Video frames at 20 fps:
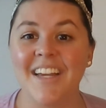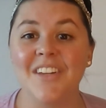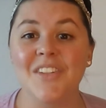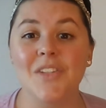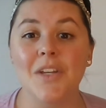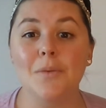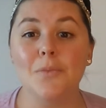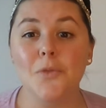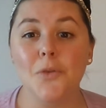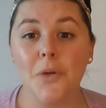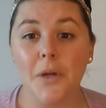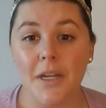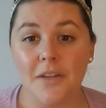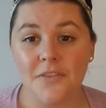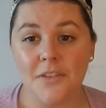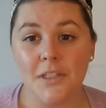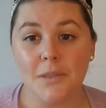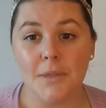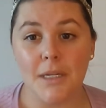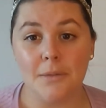So I'm
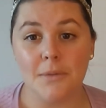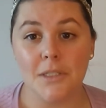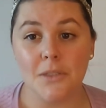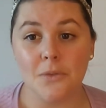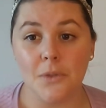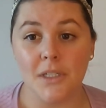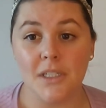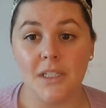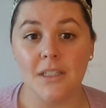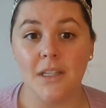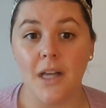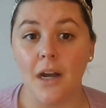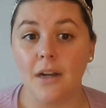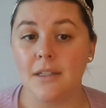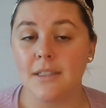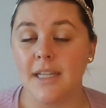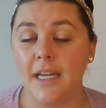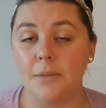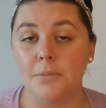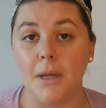grateful to be able to work
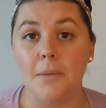alongside